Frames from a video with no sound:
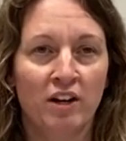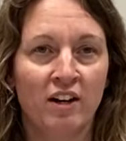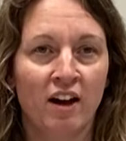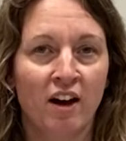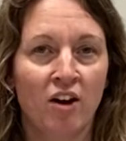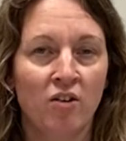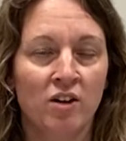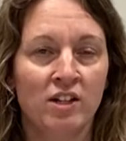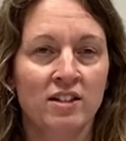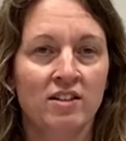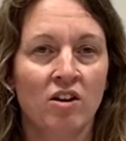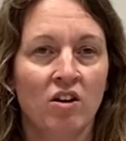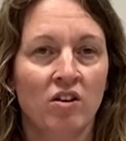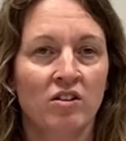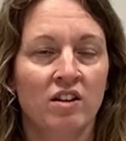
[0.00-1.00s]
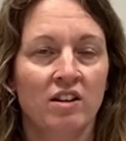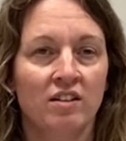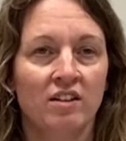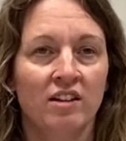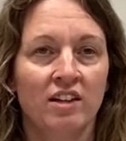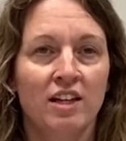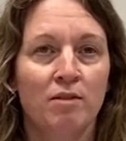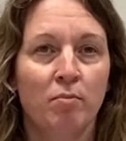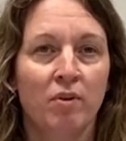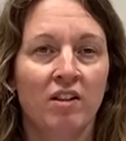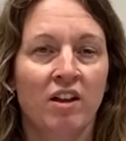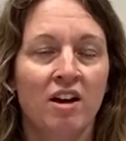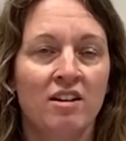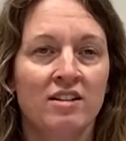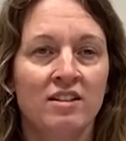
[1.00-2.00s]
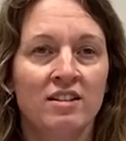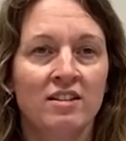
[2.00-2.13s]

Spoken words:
now, it's called the Looky Plus.